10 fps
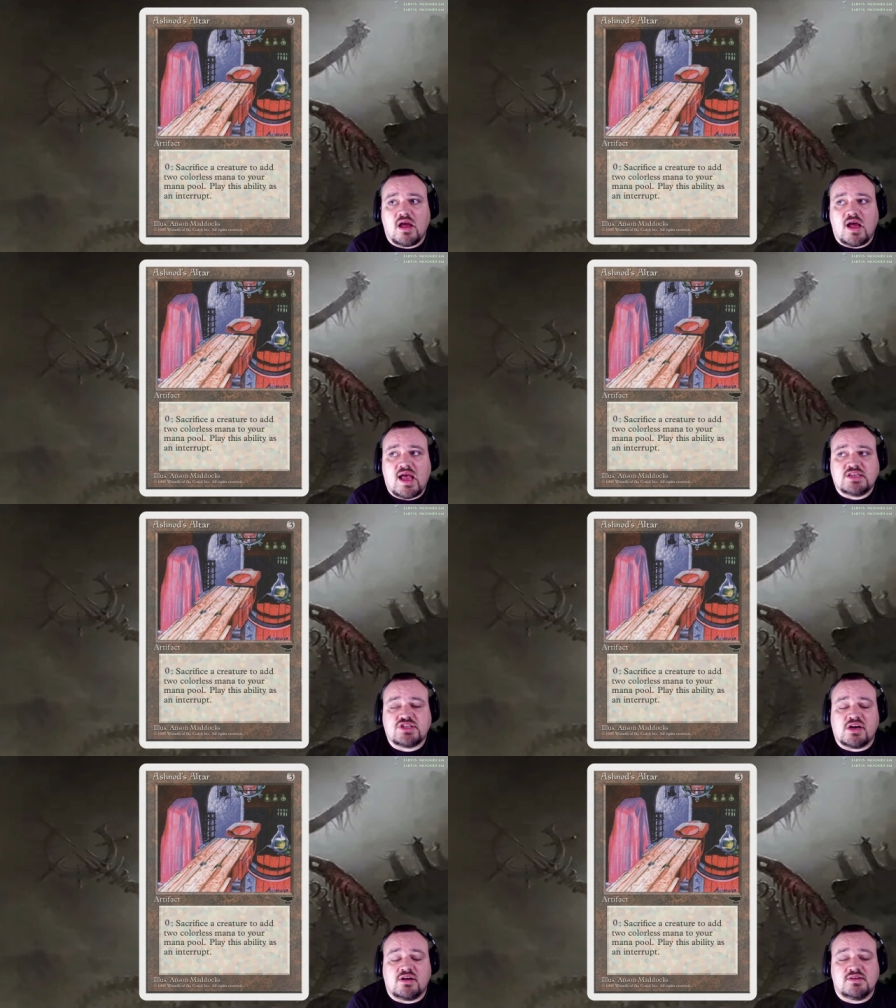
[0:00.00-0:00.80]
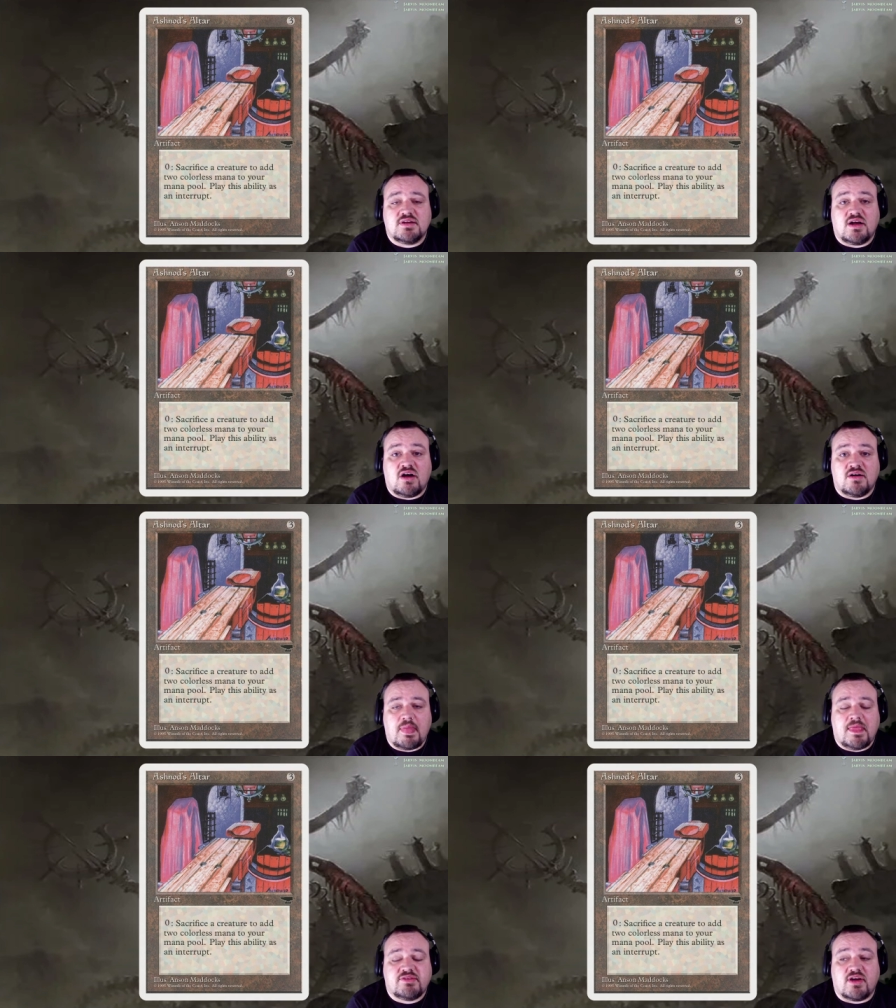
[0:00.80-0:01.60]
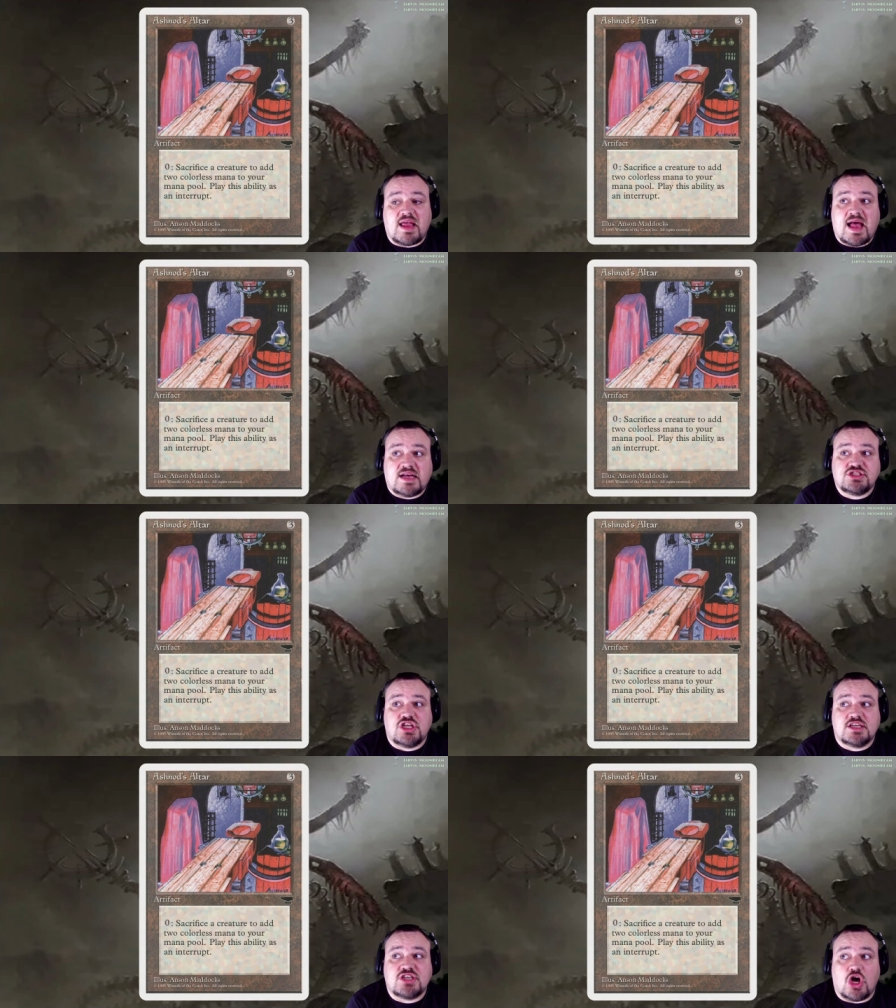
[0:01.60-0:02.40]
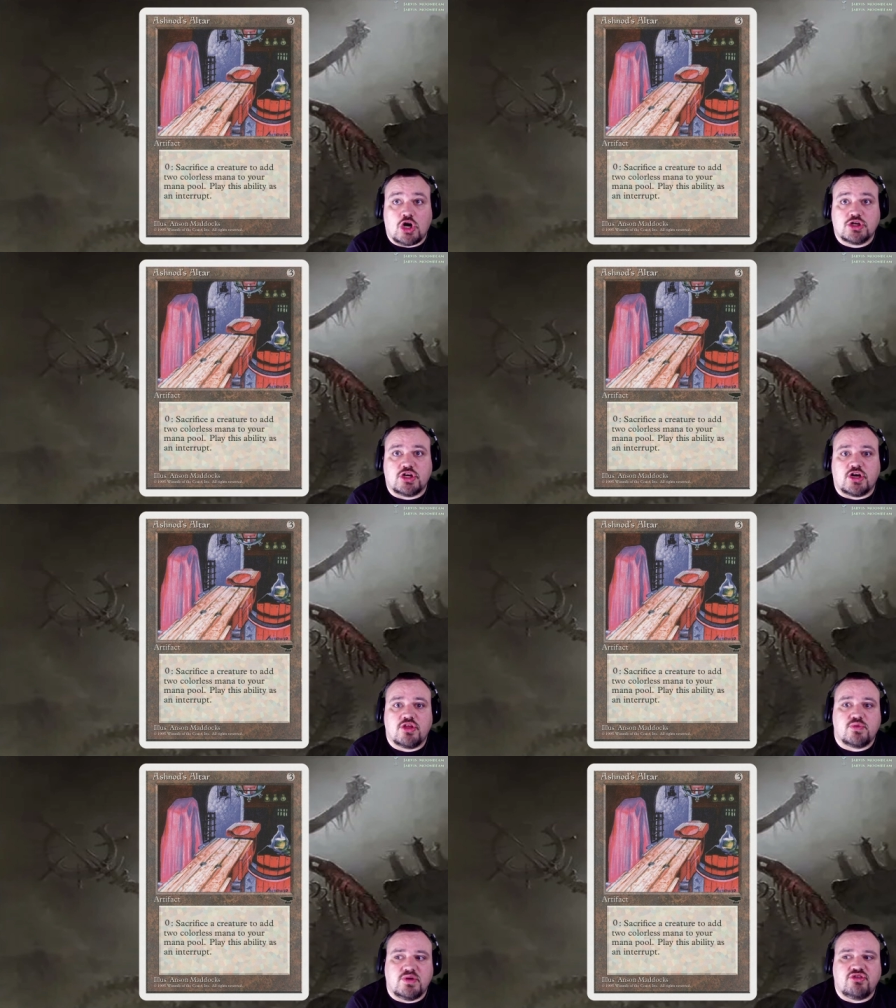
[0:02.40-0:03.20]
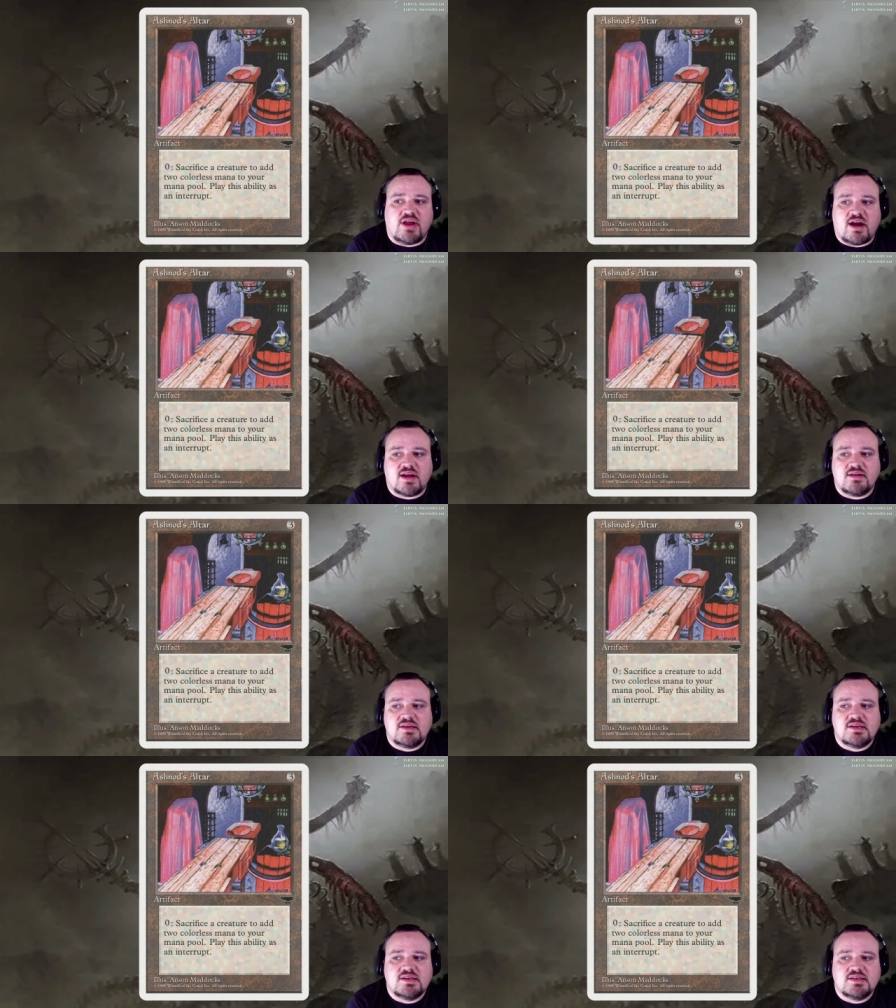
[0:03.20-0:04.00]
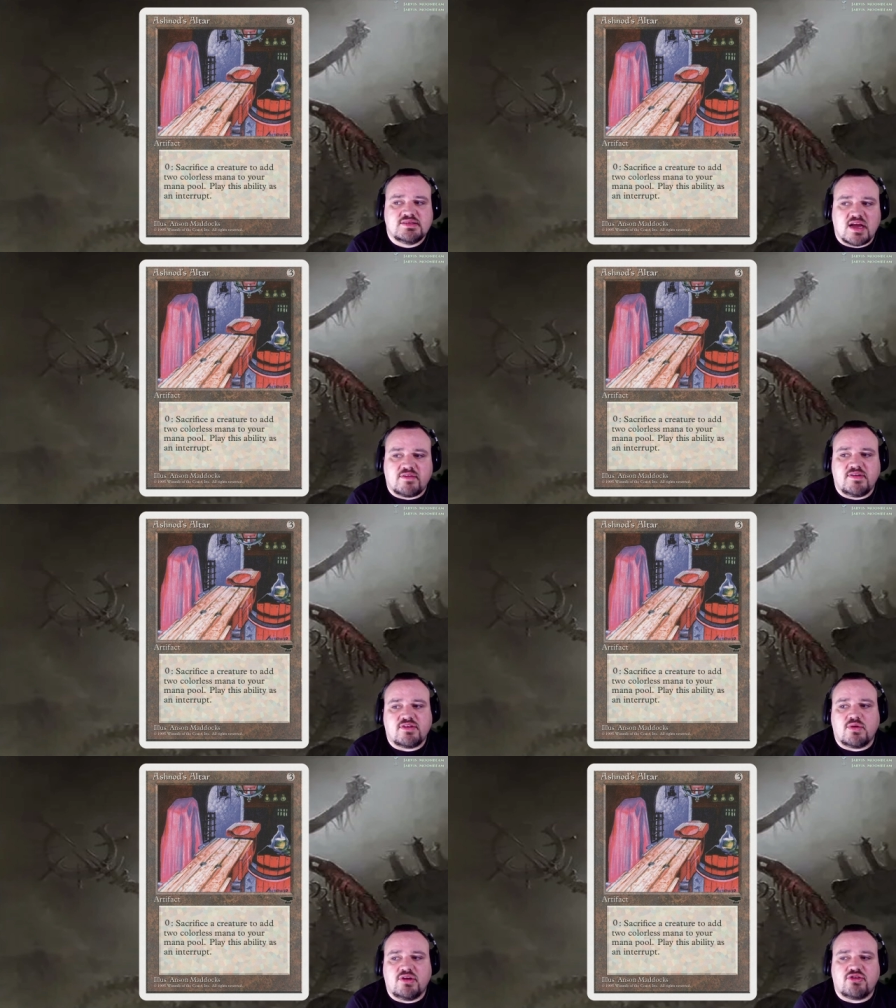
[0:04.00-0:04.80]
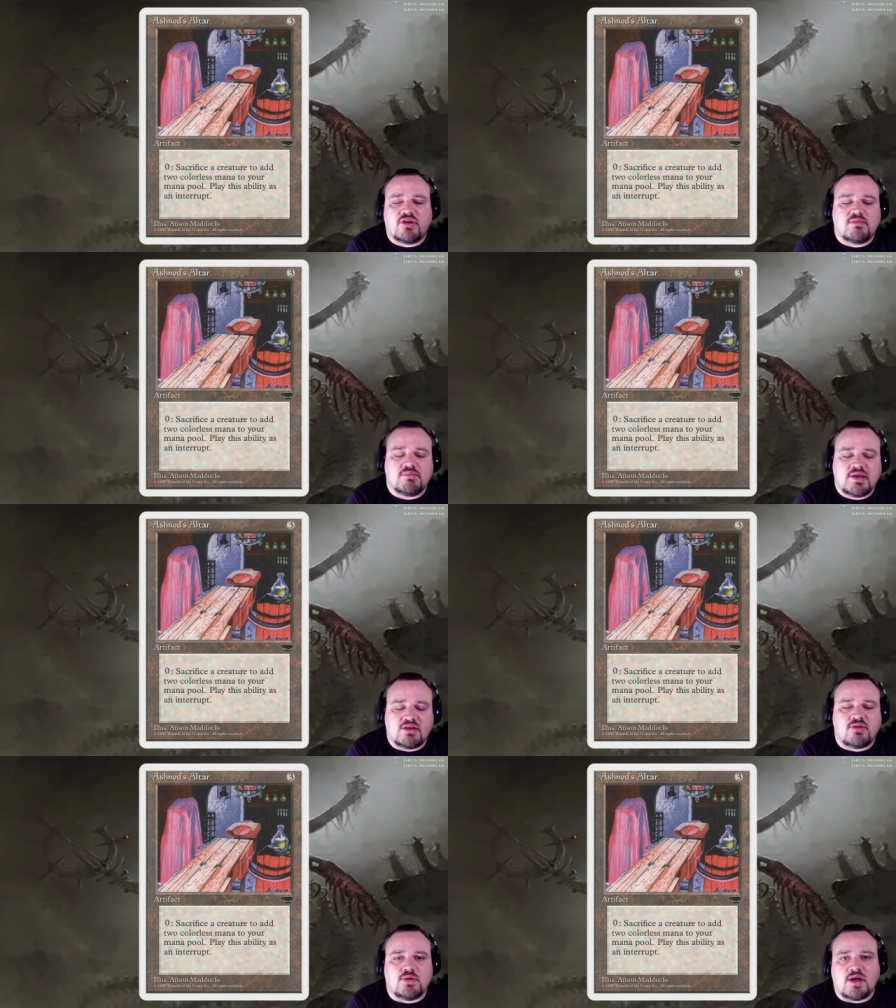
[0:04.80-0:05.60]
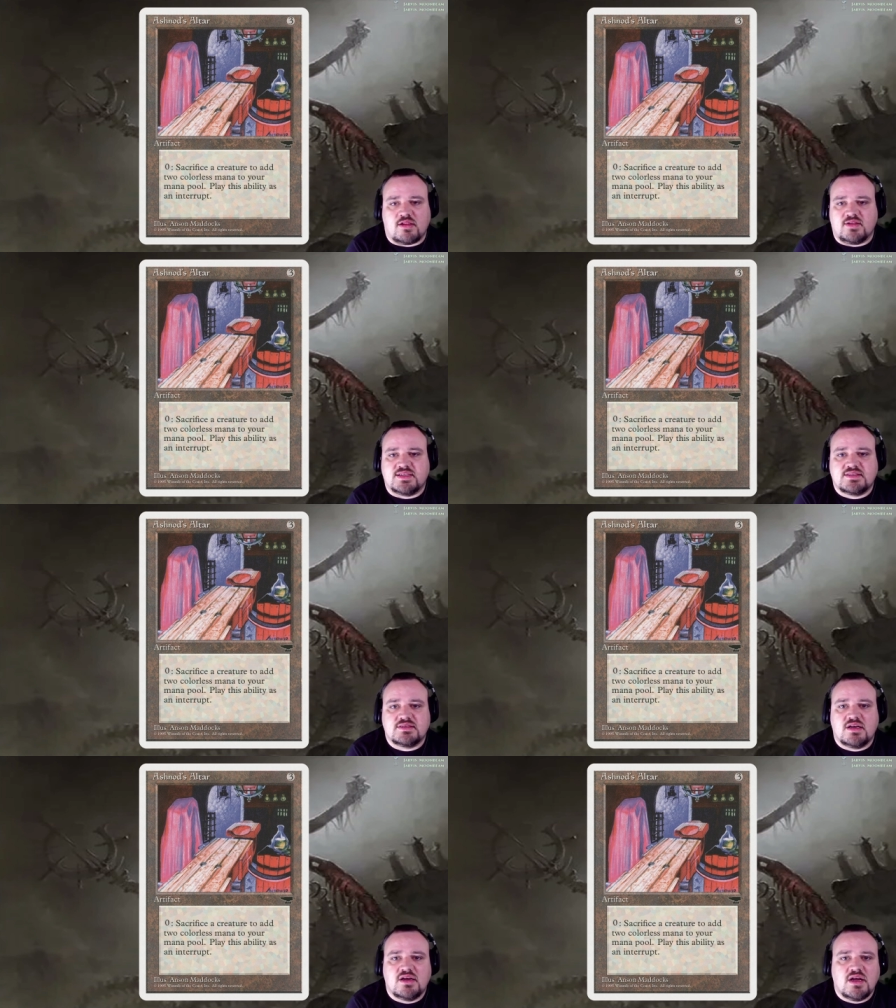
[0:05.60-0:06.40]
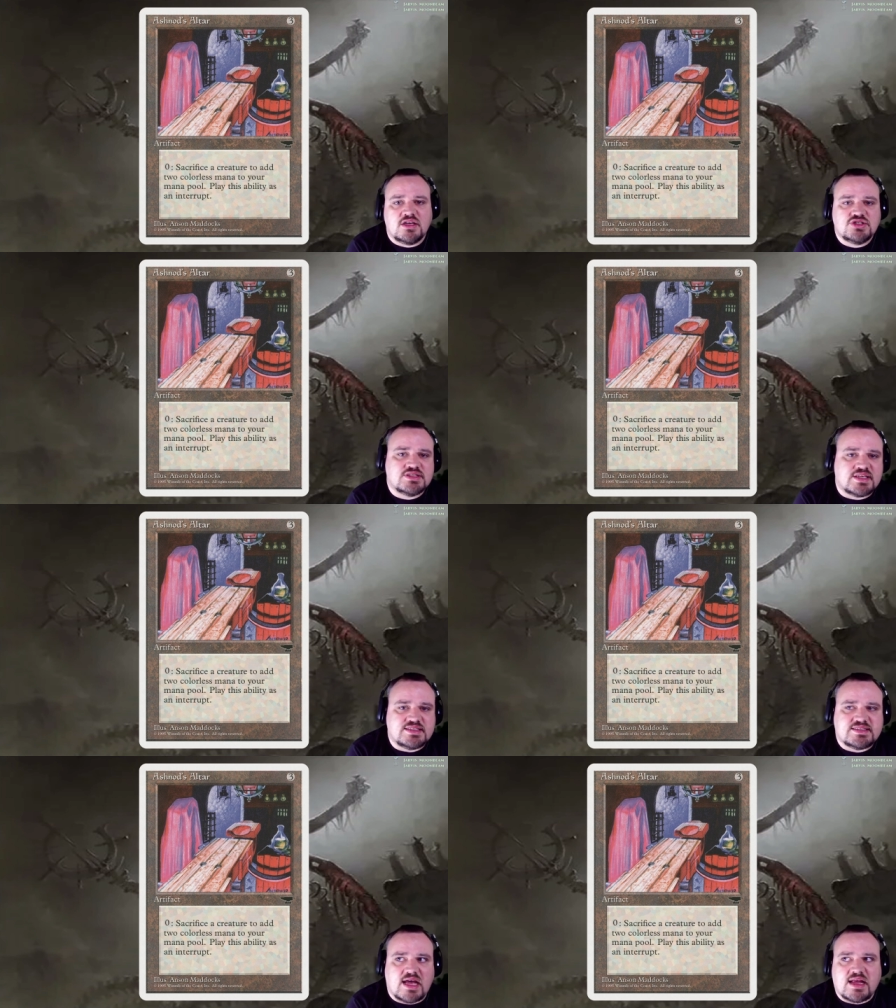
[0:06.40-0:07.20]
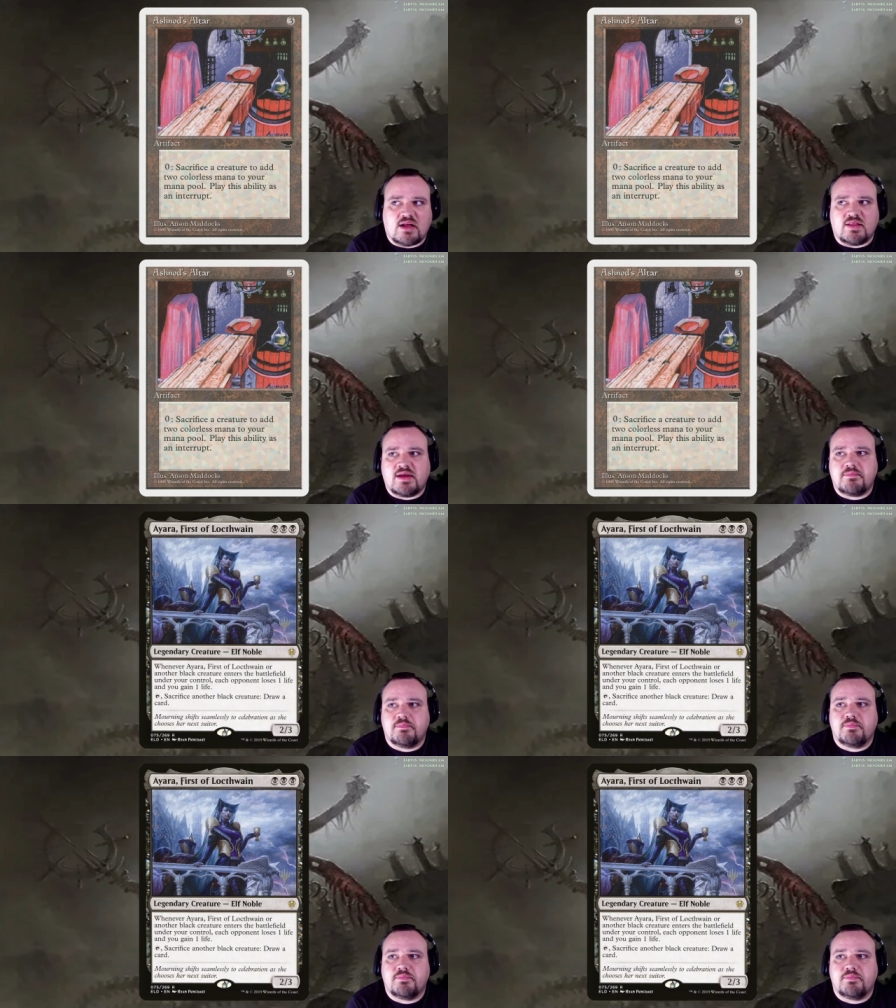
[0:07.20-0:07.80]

Ashnod's Altar, 3 generic. Sacrifice a creature, get 2 colorless. Just a nice sack outlet.